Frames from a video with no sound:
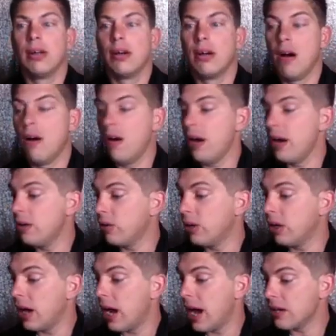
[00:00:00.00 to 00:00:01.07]
All right,
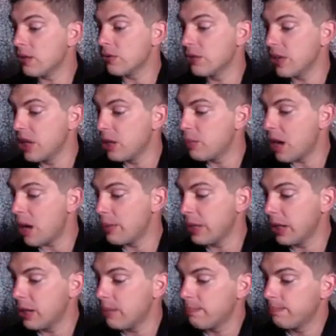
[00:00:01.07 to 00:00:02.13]
well, I don't see any popping
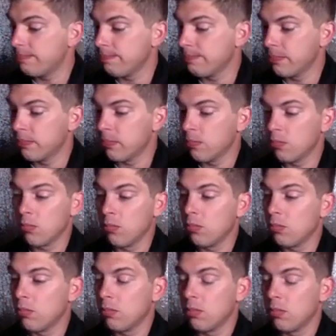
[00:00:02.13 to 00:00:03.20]
up.
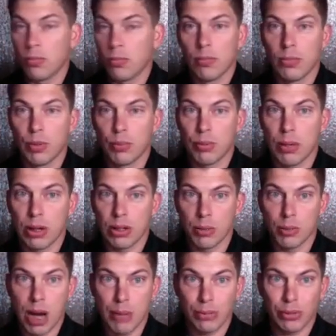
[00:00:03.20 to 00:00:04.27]
The
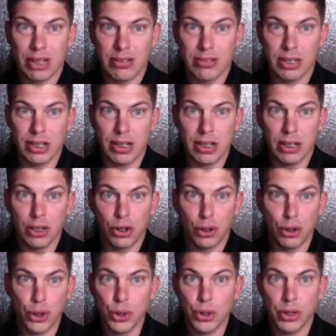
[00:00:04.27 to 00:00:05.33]
Paparazzi
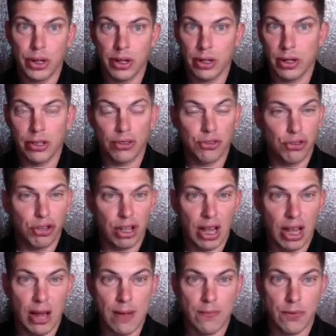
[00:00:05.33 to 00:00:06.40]
New Year is
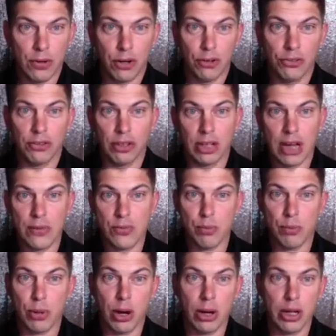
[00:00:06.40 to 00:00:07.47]
July 1st. Life with
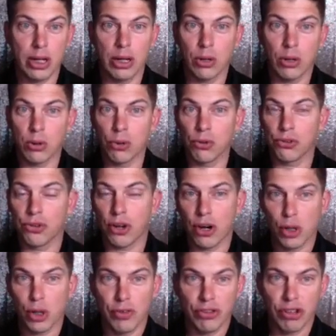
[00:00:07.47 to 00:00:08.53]
Party goals start
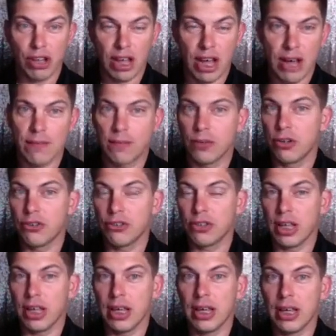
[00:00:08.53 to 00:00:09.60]
over July 1st,
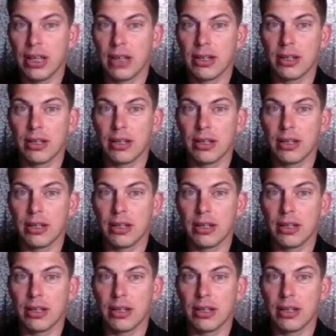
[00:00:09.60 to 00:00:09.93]
and